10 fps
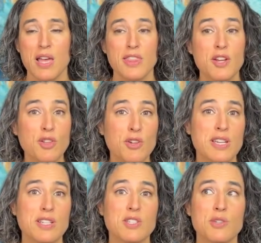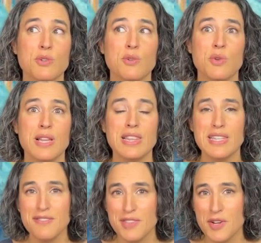They're looking to
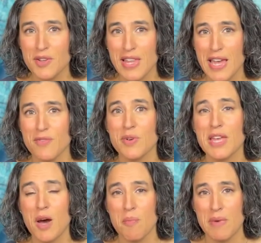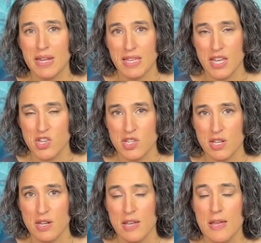live their life without medication.